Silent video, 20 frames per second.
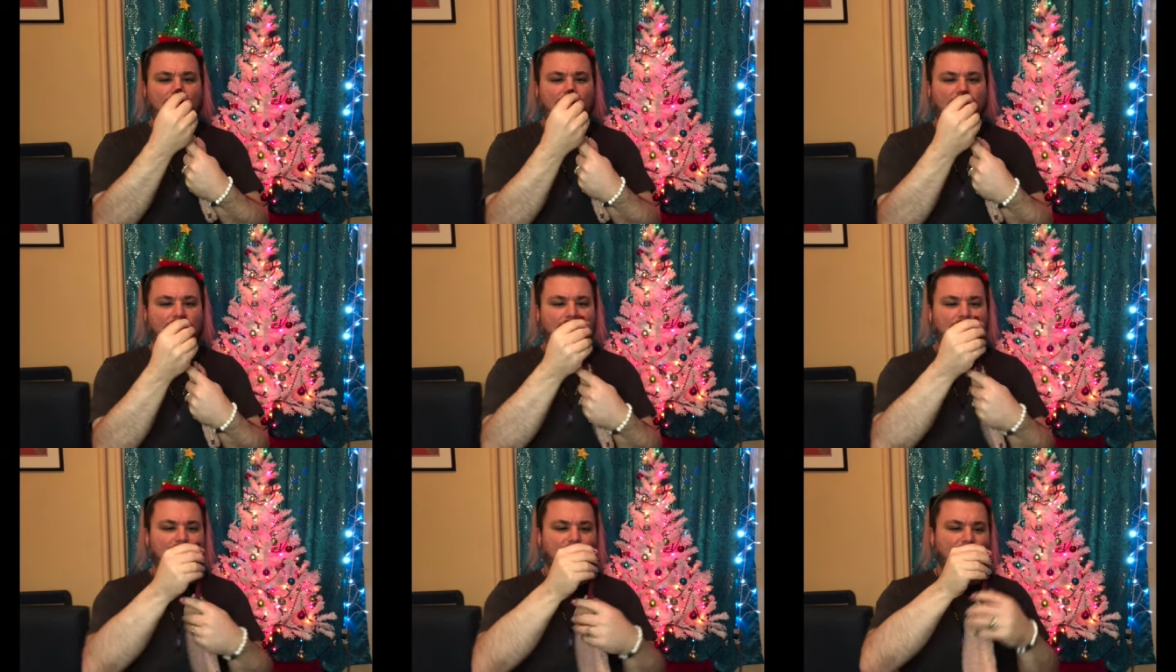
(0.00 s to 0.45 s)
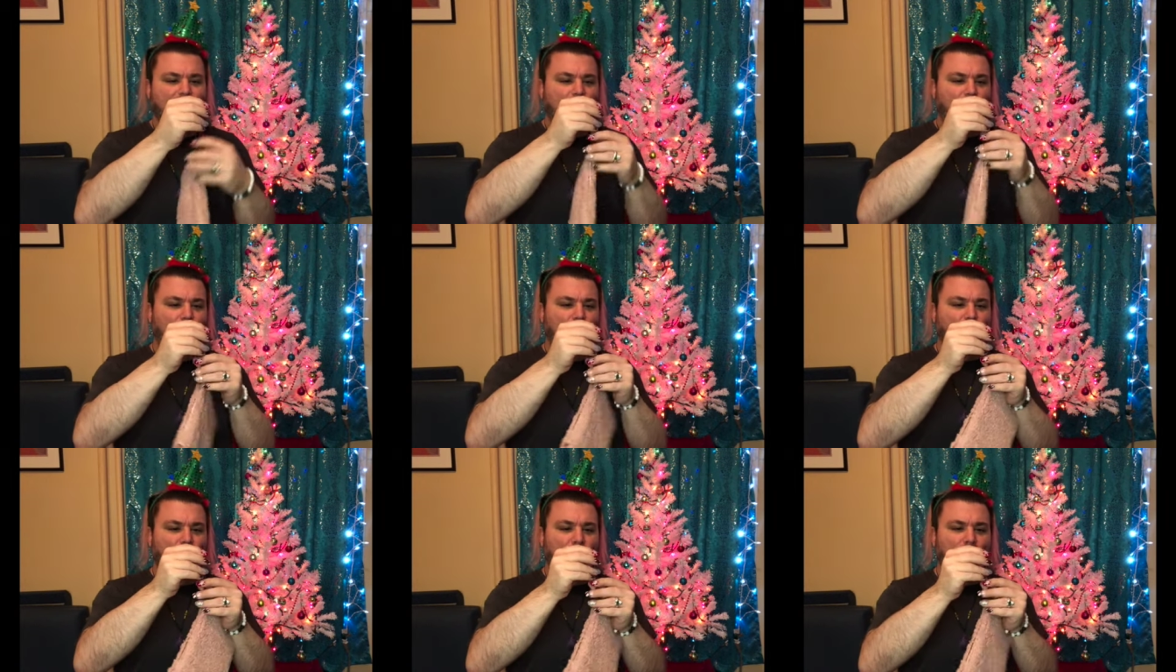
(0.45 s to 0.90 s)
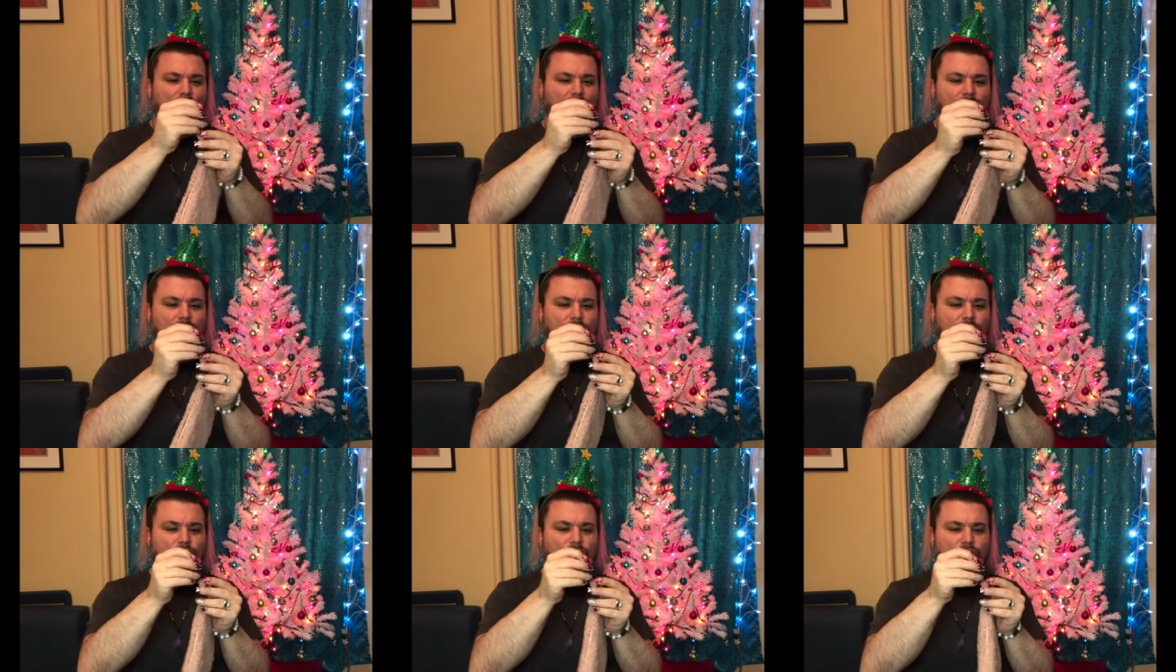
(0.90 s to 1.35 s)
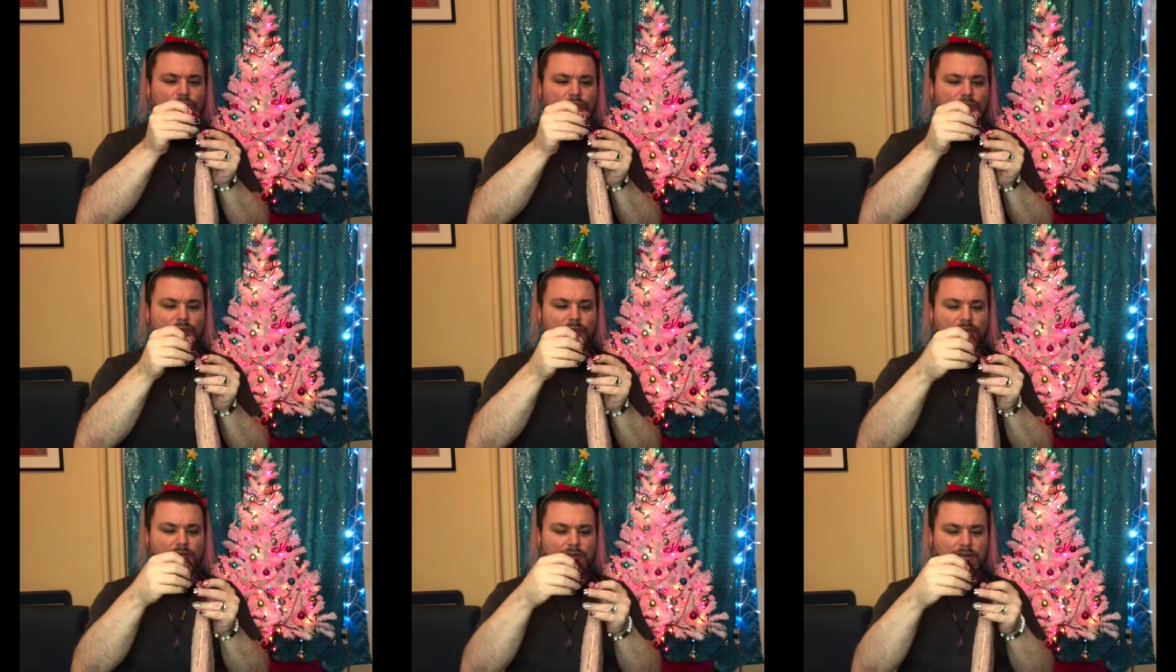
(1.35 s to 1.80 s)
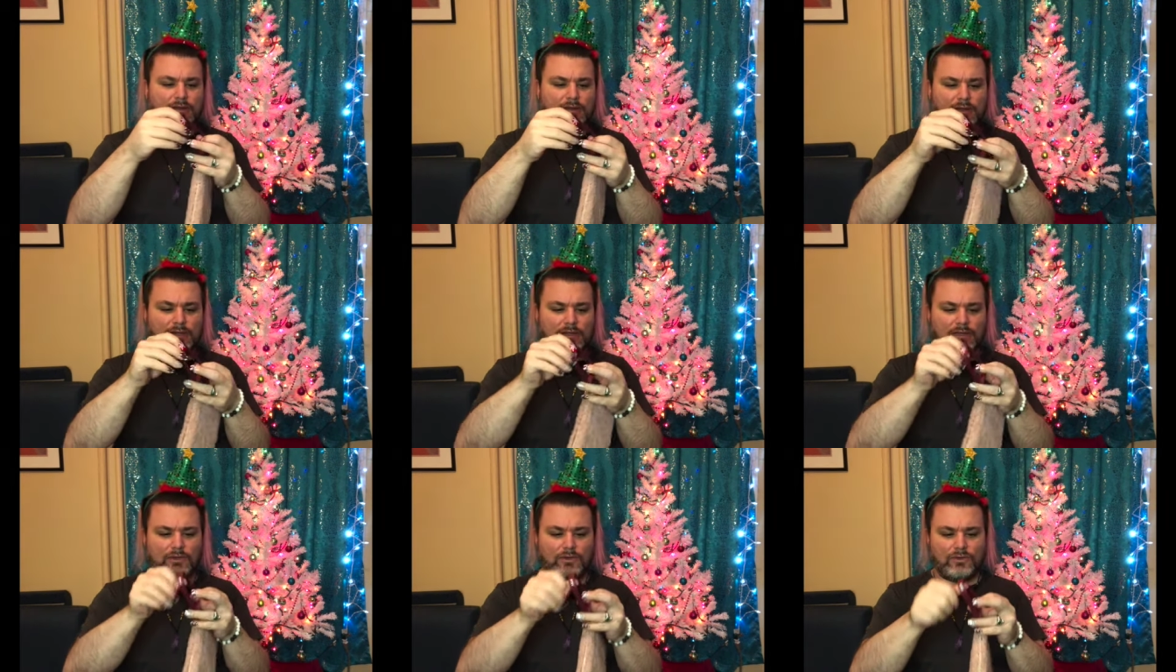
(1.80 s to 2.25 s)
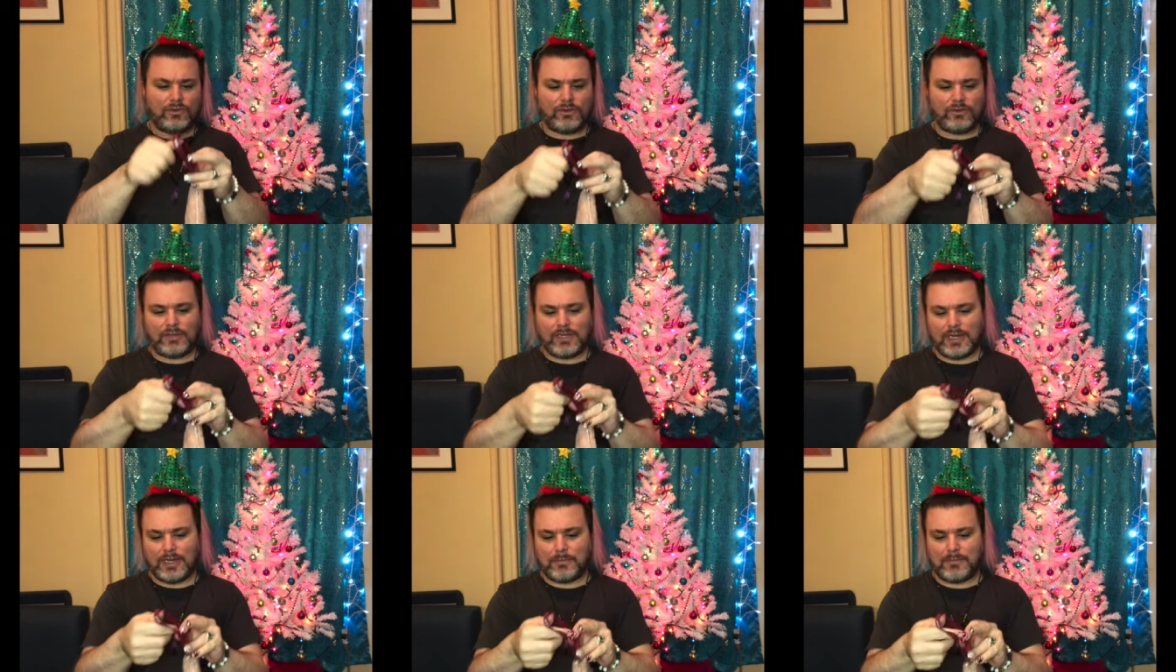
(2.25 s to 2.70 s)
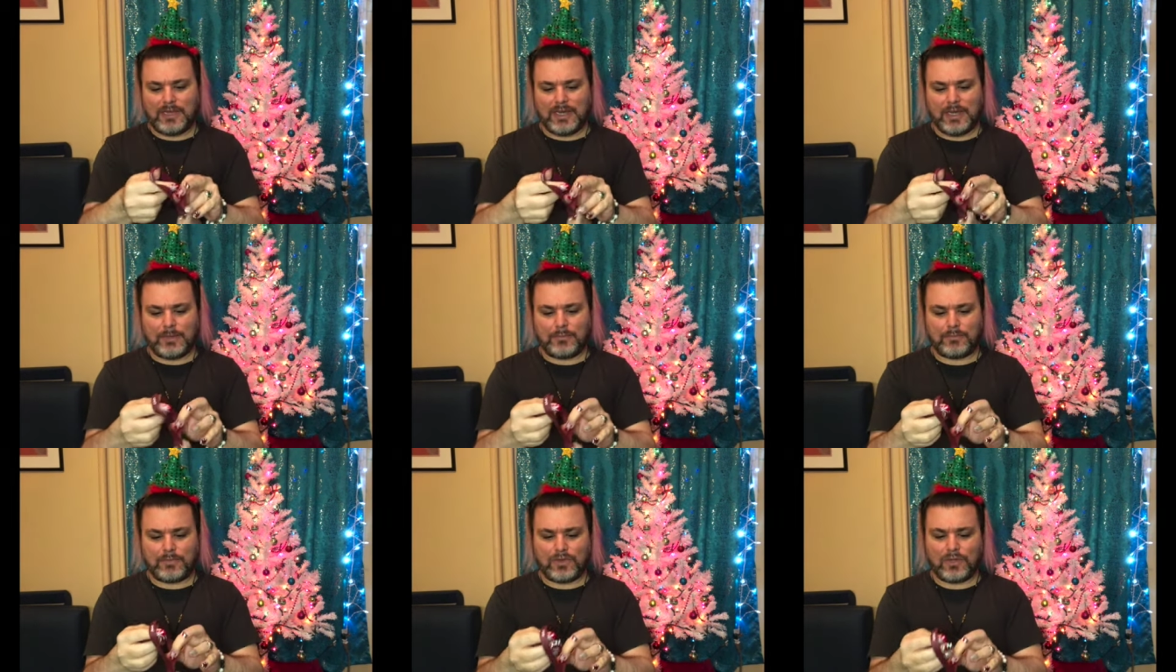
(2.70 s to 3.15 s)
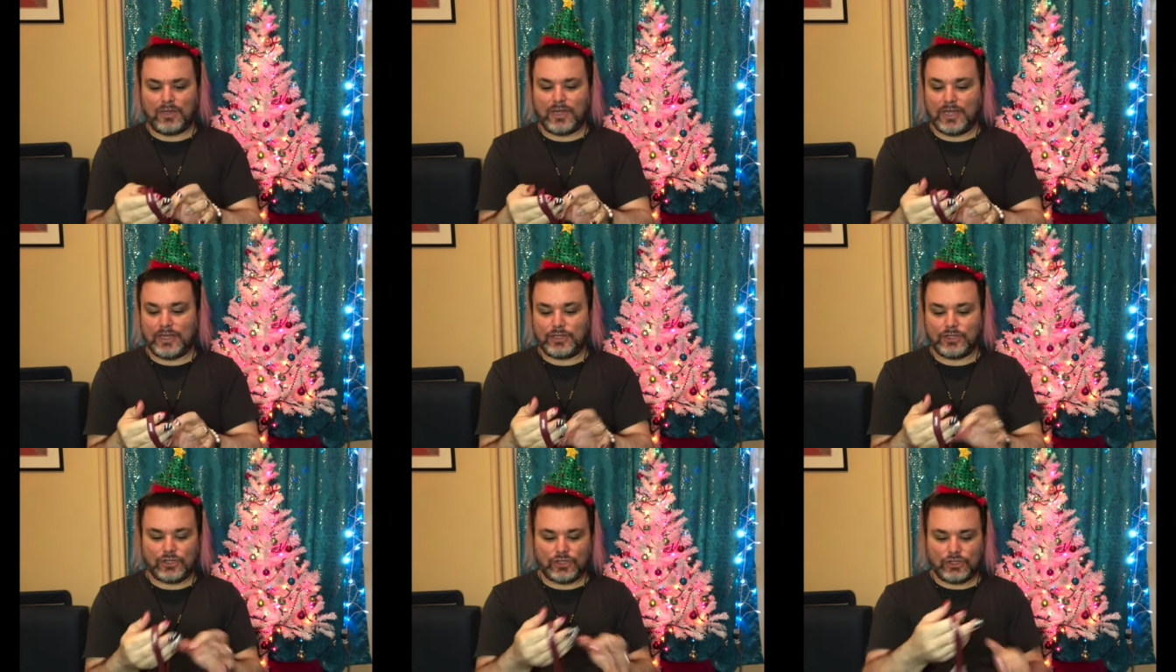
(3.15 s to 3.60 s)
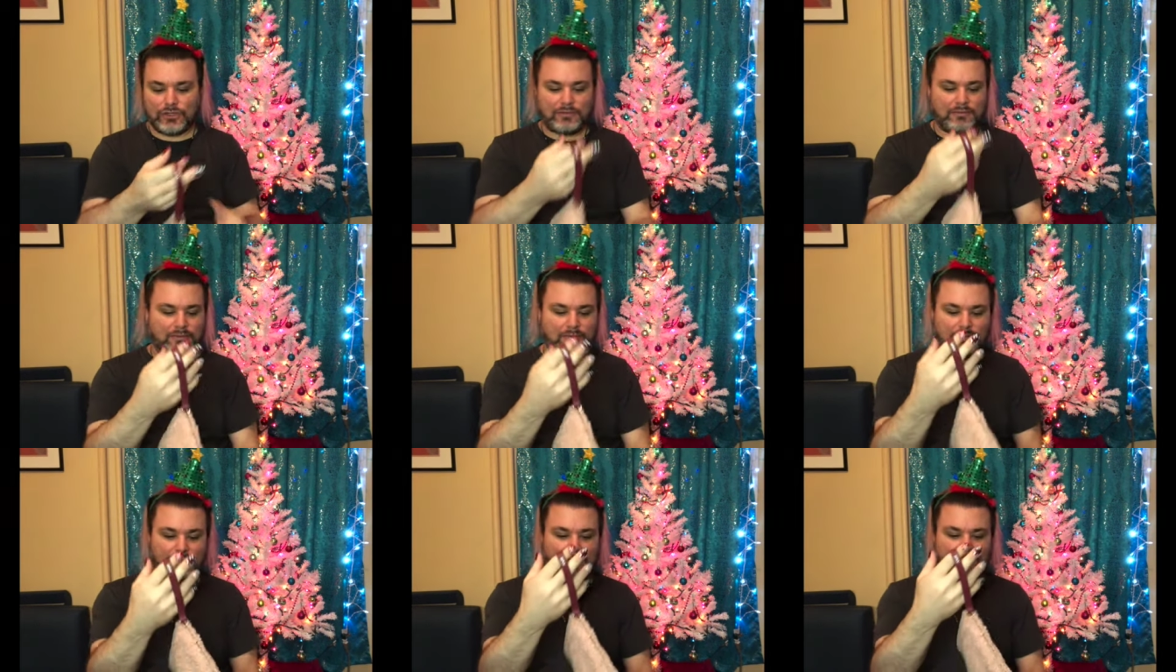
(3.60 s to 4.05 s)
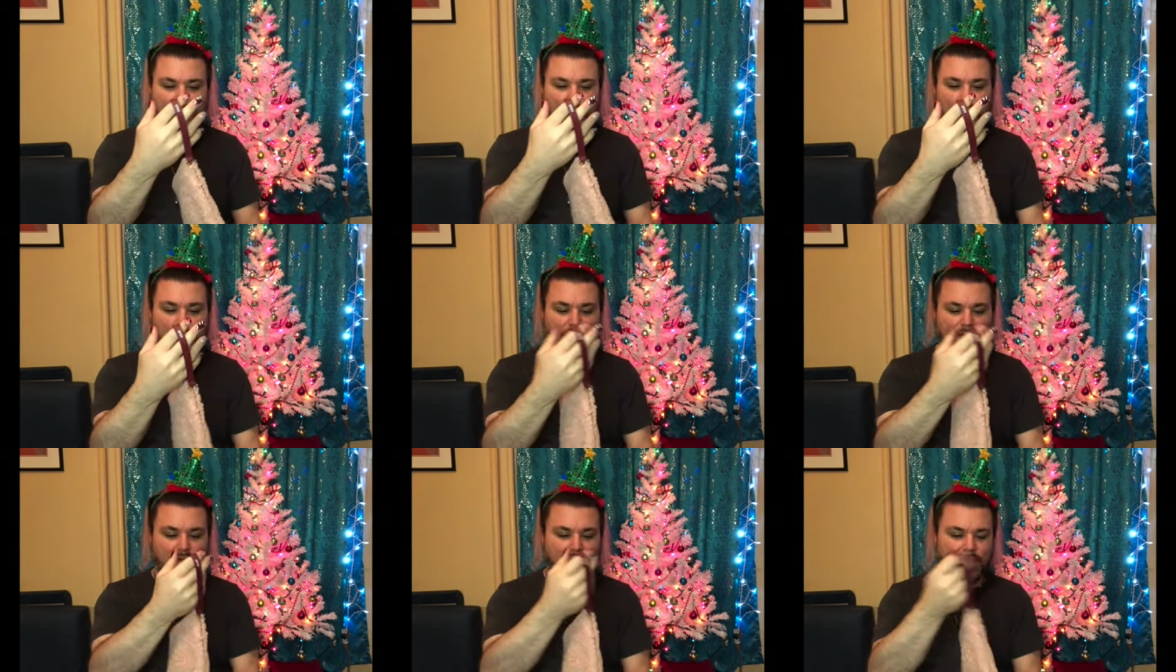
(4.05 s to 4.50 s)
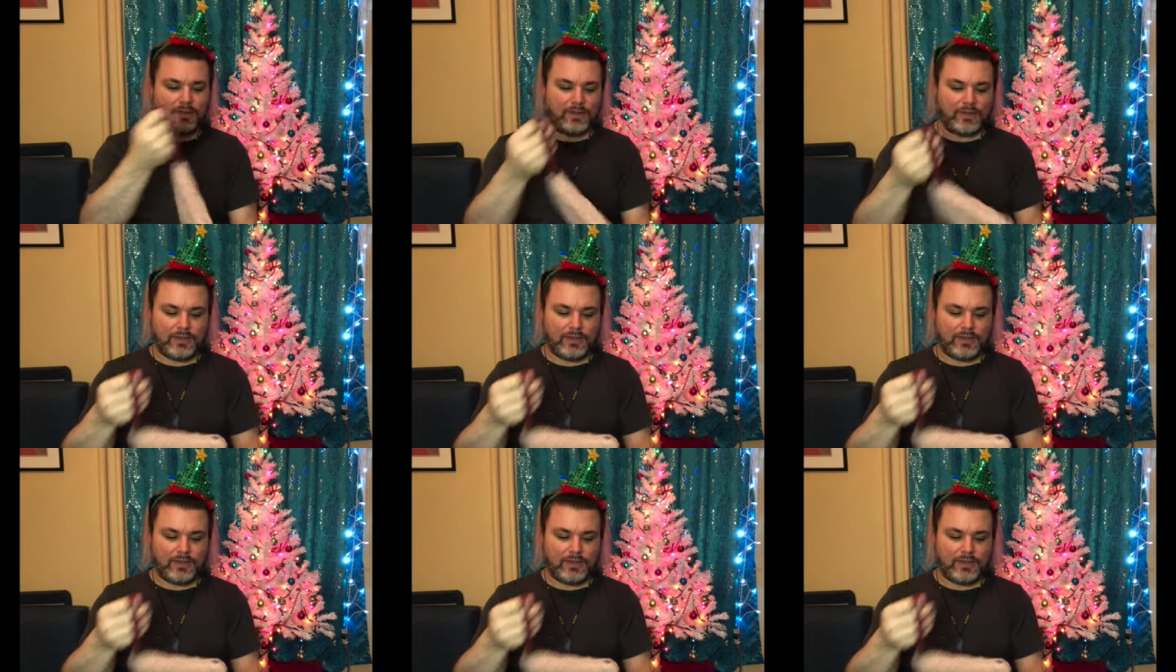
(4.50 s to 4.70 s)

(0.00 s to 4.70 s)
I guess like a little clutch, you know, like a makeup clutch, if you will.